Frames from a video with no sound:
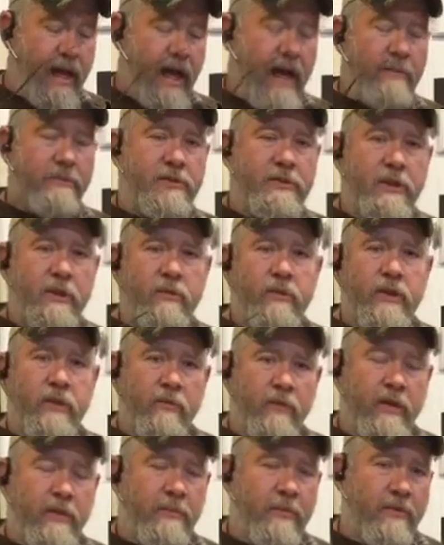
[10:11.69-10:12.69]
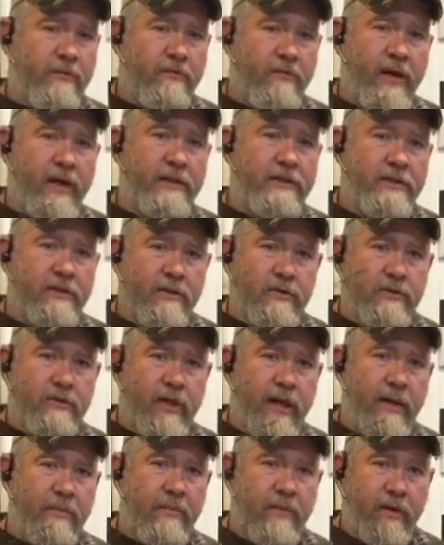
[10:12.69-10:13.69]
I'm showing you what a professional
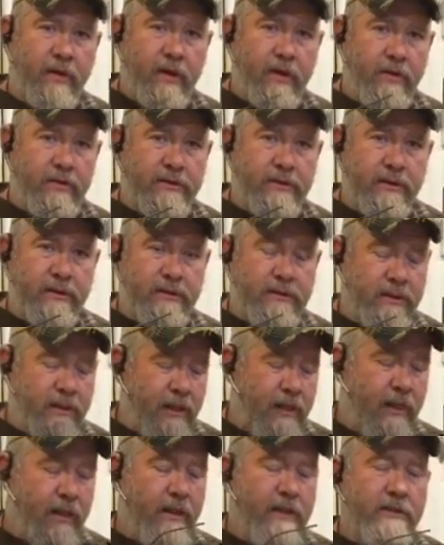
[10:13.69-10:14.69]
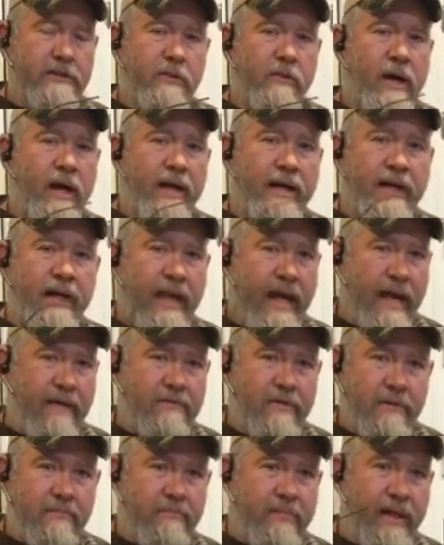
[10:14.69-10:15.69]
trapper uses, so I can
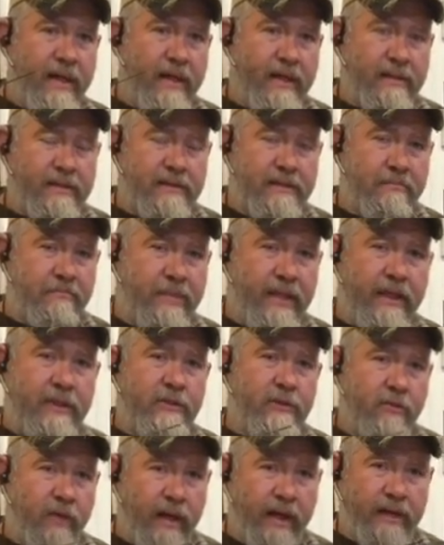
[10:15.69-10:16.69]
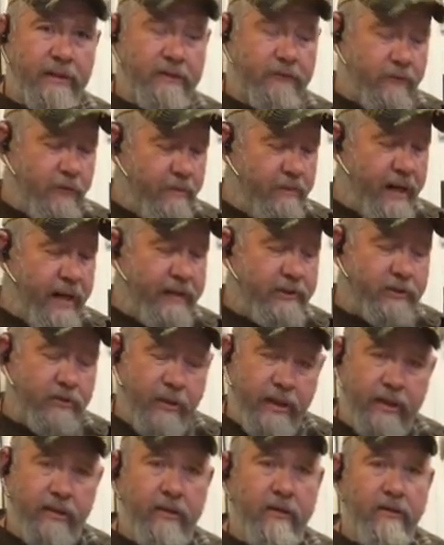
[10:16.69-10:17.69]
have the best bench rest for my
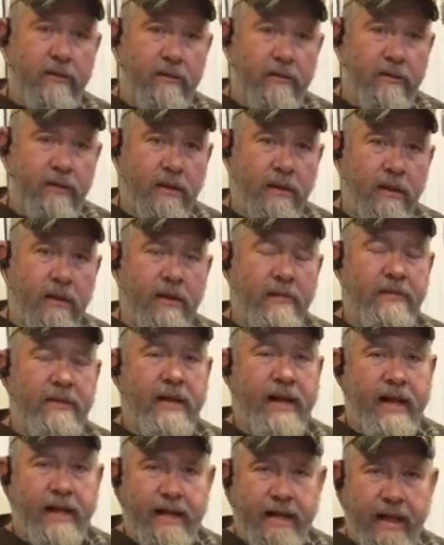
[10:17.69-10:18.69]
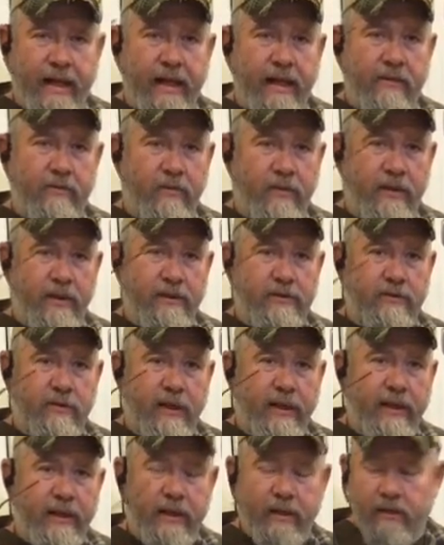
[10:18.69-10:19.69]
trigger that I can with this
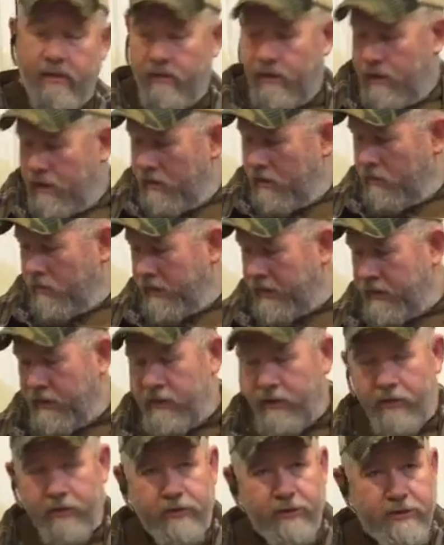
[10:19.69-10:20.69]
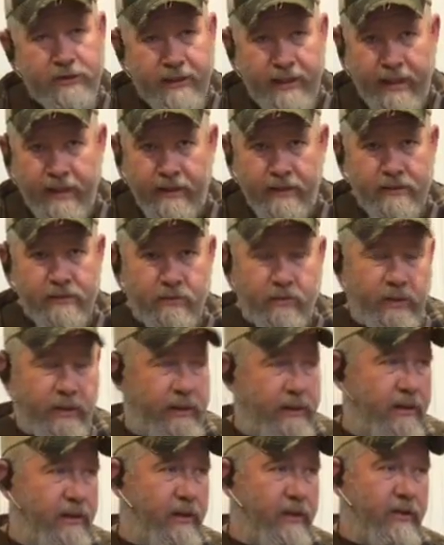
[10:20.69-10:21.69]
right here. We can use sticks, we
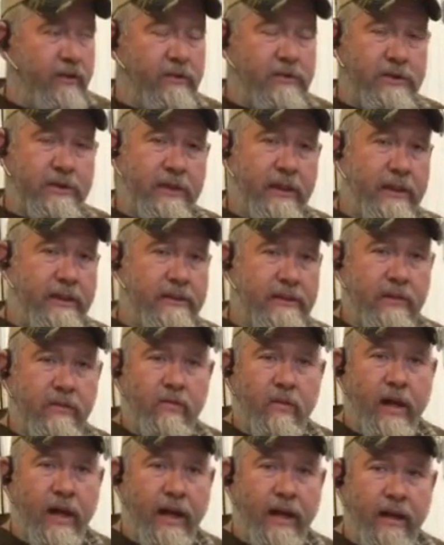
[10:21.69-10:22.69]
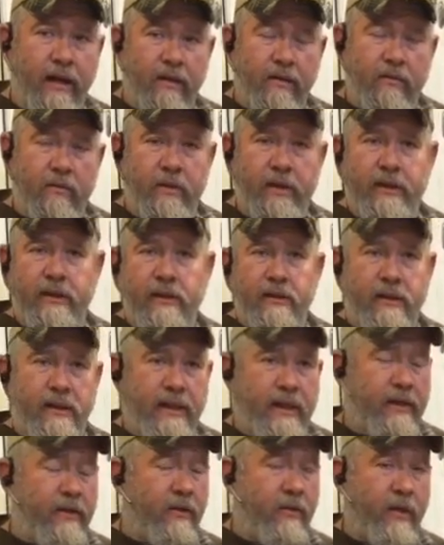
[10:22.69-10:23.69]
can use sticks and wire, we can
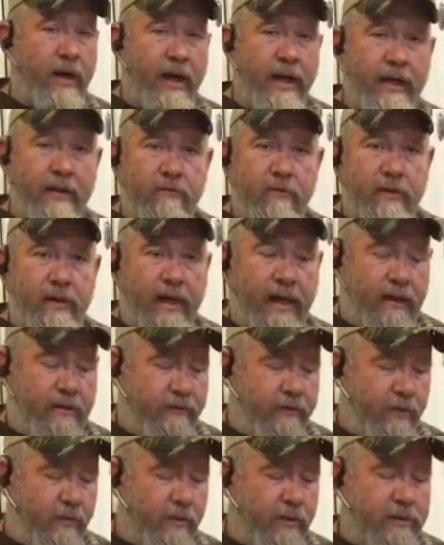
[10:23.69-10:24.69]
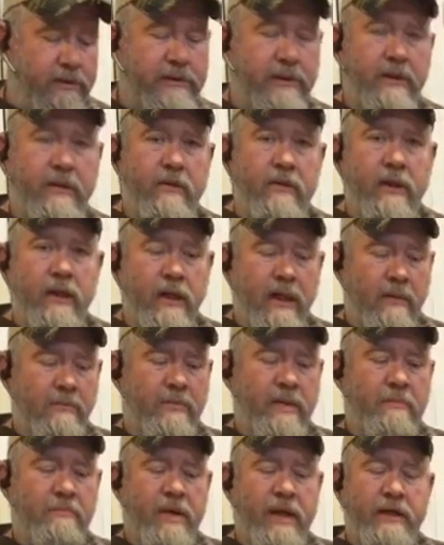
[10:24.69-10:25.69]
get creative with that if you want to,
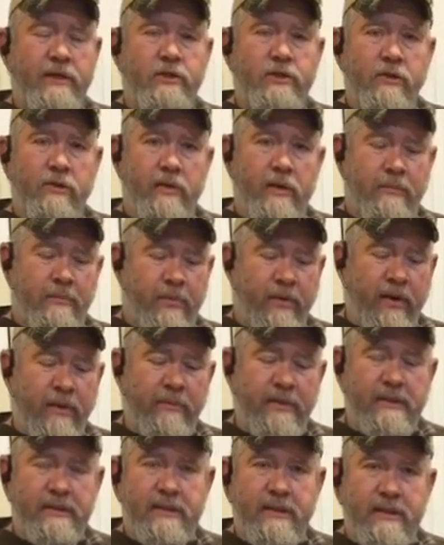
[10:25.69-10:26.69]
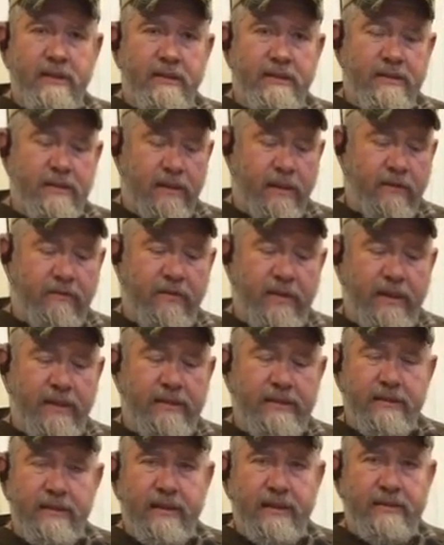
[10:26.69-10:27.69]
but make sure the premises of
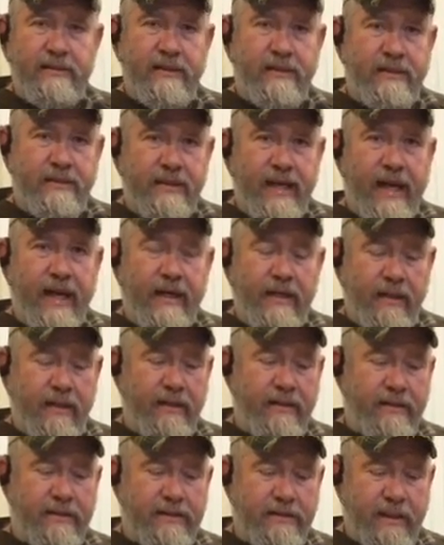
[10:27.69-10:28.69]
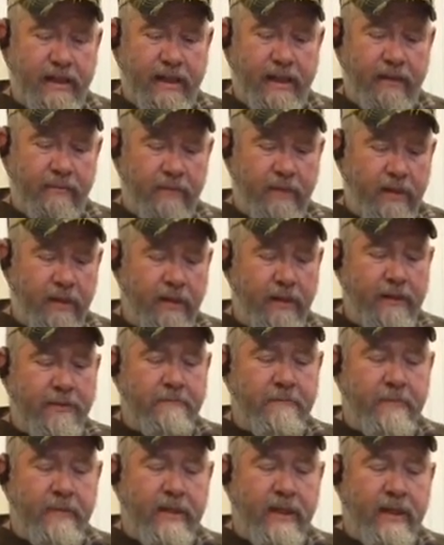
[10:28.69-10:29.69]
this is exactly the same.
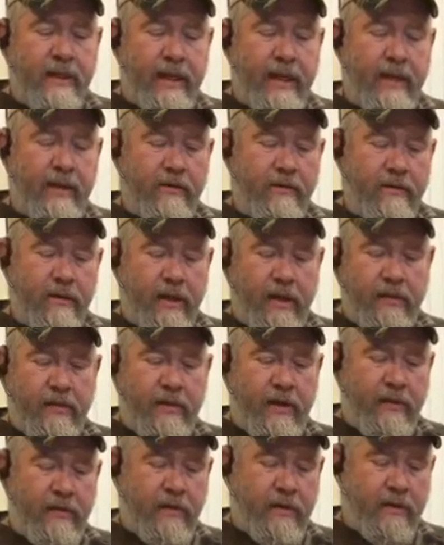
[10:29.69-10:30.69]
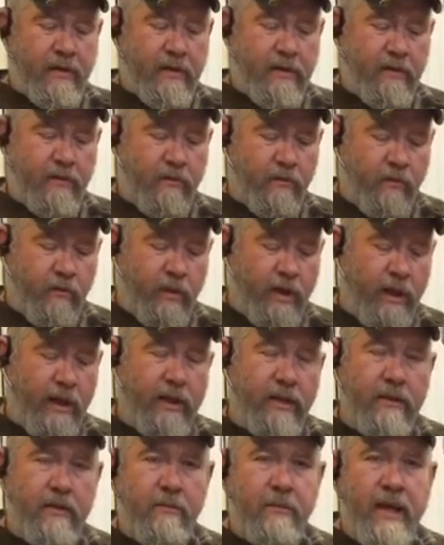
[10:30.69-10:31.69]
Now, really
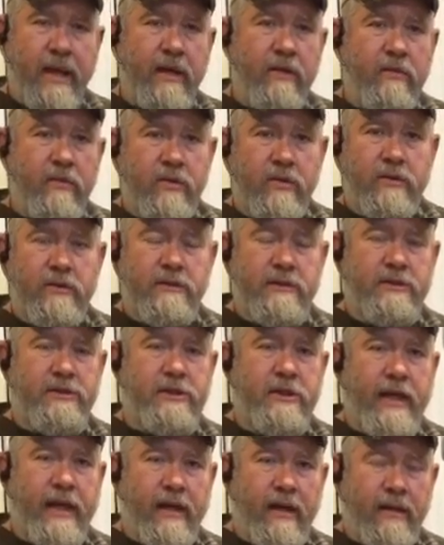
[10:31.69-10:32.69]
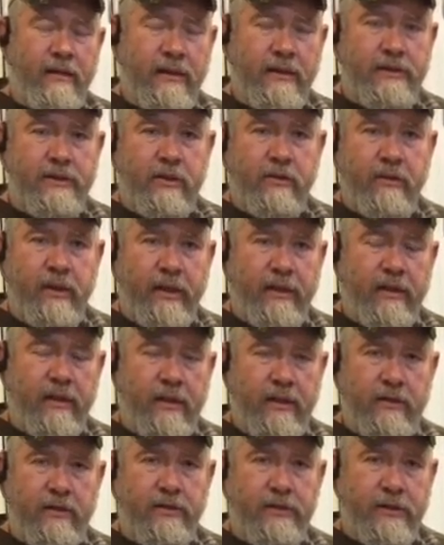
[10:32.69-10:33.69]
the main rules of snaring that you need to
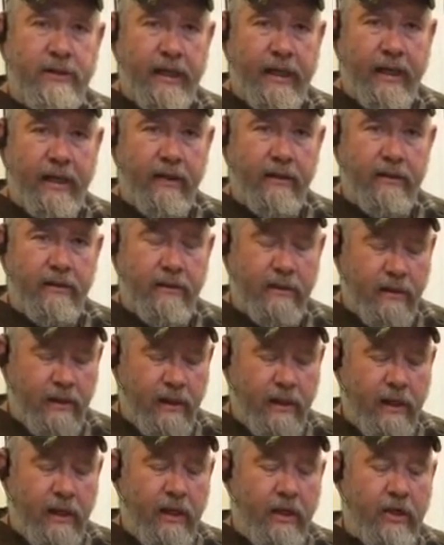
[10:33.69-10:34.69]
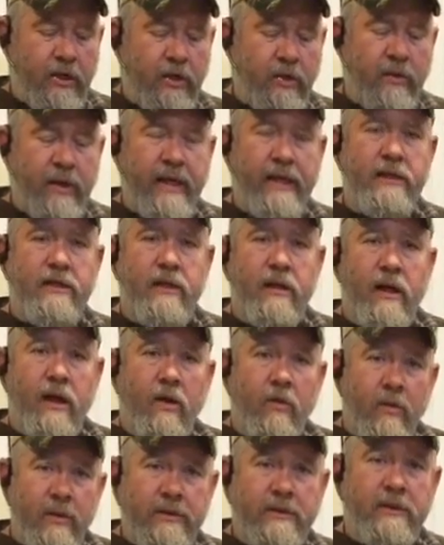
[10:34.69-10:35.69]
understand. You need to know
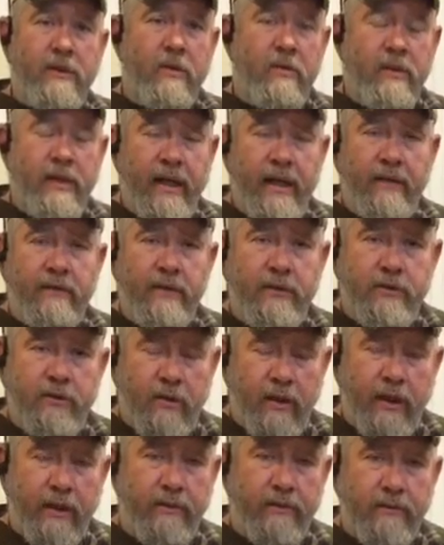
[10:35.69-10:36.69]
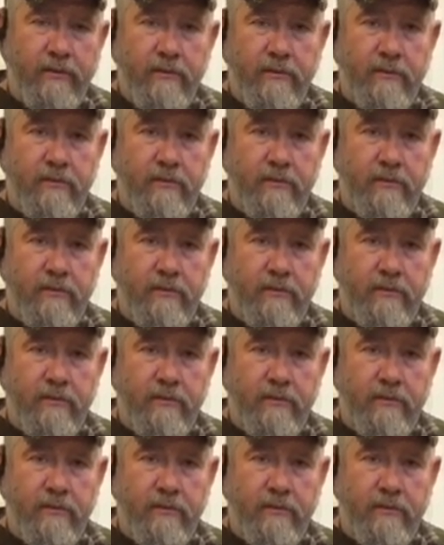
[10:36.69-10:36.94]
what's going down the trail.